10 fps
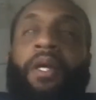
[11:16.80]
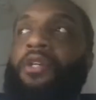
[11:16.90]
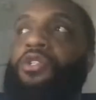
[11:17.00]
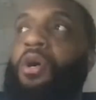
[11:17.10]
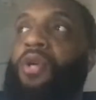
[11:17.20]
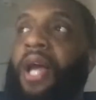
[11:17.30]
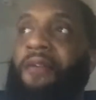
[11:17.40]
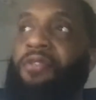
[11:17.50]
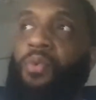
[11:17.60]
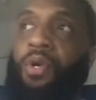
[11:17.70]
So you
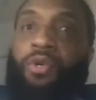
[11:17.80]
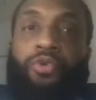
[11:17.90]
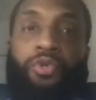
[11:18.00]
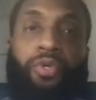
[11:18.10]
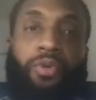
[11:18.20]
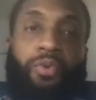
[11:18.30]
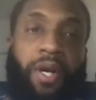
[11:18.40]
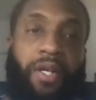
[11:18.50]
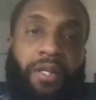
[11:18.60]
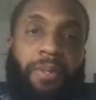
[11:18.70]
have someone who
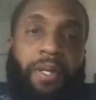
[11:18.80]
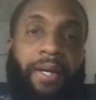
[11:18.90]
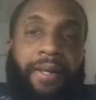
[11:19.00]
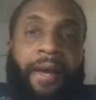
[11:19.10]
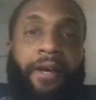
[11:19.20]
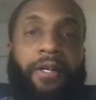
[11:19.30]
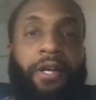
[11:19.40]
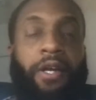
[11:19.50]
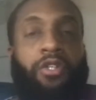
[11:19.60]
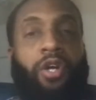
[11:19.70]
does something like that.
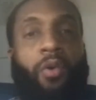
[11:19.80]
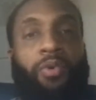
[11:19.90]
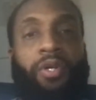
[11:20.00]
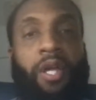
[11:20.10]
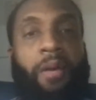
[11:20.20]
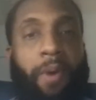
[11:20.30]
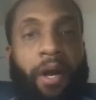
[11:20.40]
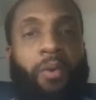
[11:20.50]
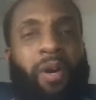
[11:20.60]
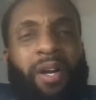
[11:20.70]
So when you get
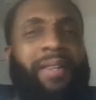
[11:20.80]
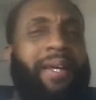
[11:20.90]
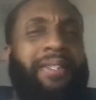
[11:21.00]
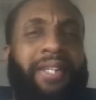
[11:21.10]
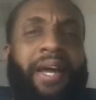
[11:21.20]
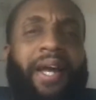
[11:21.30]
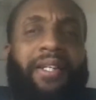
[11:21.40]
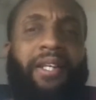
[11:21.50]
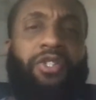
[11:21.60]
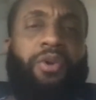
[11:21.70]
married, what are the things that
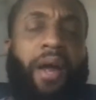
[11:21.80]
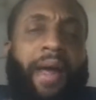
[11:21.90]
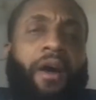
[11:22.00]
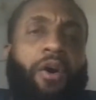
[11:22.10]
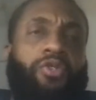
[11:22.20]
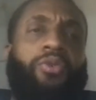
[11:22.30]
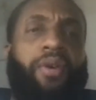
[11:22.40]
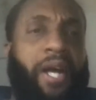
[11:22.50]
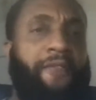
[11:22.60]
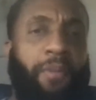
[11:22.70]
you're also
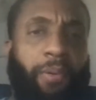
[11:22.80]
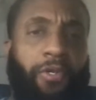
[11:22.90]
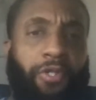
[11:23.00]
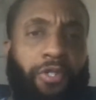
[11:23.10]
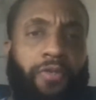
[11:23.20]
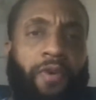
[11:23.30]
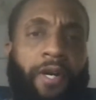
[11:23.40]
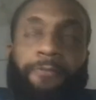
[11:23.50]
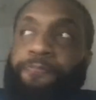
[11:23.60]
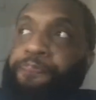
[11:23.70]
gonna have to purchase,
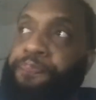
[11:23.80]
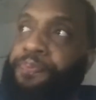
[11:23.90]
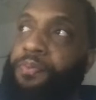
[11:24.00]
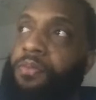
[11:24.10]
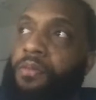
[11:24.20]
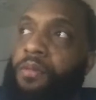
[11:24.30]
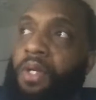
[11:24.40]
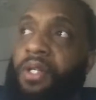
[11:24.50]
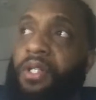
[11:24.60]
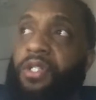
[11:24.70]
right?
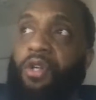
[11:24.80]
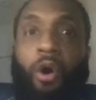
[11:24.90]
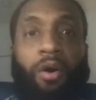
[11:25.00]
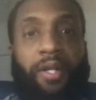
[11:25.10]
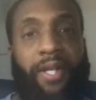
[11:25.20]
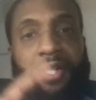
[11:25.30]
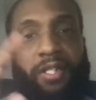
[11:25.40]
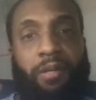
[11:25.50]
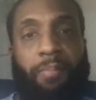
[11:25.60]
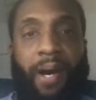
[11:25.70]
This is all the things
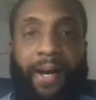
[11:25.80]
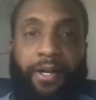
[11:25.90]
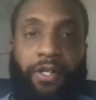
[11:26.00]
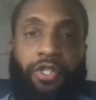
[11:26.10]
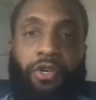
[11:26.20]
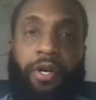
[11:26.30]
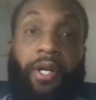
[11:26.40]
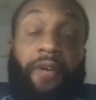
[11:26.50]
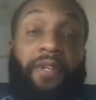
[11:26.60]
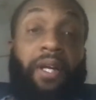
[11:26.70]
of the buying journey
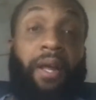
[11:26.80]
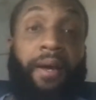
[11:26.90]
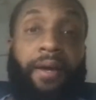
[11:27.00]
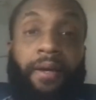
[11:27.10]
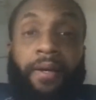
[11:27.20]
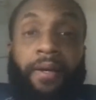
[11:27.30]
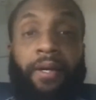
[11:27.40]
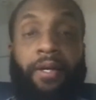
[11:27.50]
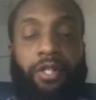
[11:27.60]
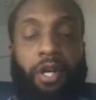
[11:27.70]
of the client.
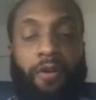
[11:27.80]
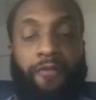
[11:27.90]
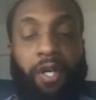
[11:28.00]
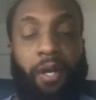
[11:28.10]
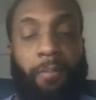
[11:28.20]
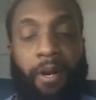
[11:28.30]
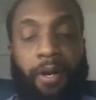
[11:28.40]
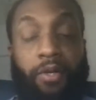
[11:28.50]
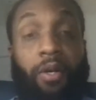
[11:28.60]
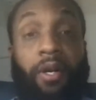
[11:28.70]
So if you get
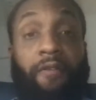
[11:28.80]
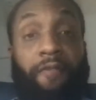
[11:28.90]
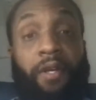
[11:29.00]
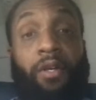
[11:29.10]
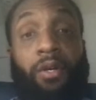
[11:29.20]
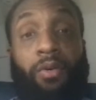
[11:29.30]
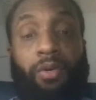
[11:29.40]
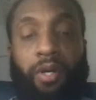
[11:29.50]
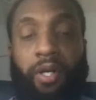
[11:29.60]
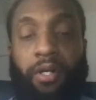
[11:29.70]
married, you're gonna need a venue, you're
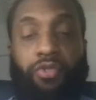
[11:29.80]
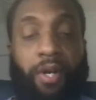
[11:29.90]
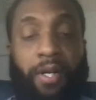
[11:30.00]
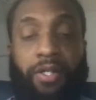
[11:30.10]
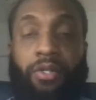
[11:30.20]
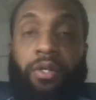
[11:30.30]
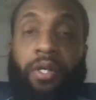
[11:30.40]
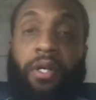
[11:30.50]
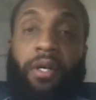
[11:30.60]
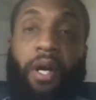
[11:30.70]
gonna need a dress, you're gonna
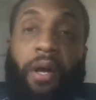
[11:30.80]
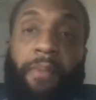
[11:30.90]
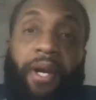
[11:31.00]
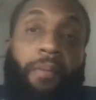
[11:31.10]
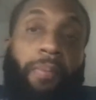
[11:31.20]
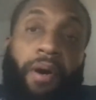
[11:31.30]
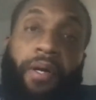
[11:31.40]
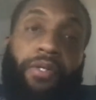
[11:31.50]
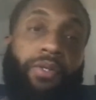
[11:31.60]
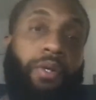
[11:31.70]
need a makeup
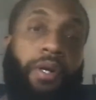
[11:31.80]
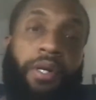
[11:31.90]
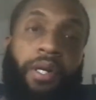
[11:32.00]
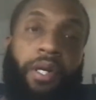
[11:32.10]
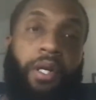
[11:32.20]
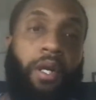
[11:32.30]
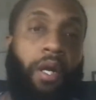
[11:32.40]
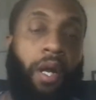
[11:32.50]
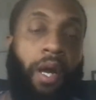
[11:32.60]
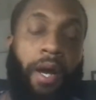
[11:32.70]
artist, you're gonna need,
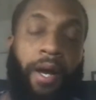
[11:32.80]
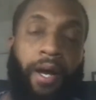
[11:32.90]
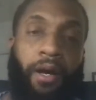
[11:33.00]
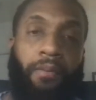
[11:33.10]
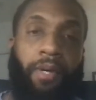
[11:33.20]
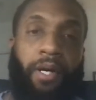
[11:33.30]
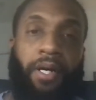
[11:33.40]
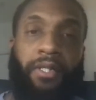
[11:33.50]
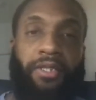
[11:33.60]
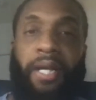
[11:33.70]

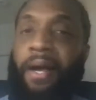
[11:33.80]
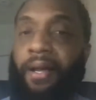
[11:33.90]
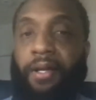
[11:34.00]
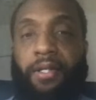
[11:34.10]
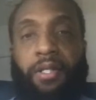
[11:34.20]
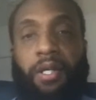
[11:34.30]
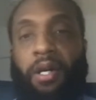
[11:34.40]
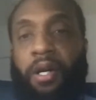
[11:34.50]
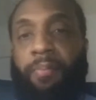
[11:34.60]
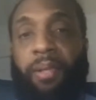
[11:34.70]
a stylist,
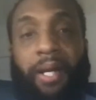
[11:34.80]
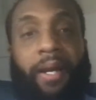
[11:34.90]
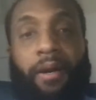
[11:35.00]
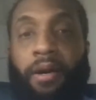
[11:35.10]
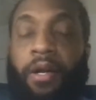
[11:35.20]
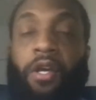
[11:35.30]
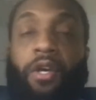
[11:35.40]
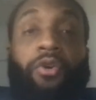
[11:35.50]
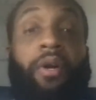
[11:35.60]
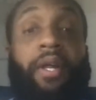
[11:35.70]
a planner.
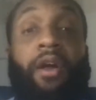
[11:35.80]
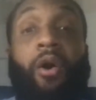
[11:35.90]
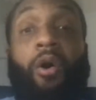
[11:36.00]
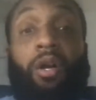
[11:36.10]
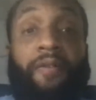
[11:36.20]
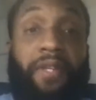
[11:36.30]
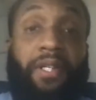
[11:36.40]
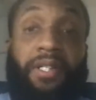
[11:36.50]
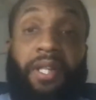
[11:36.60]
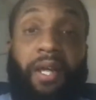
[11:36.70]
You're gonna need all of
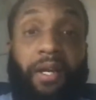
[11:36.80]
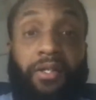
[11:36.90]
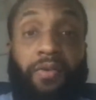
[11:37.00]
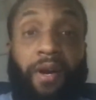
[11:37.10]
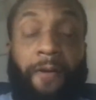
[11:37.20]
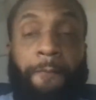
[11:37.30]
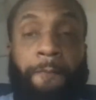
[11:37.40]
these things, right?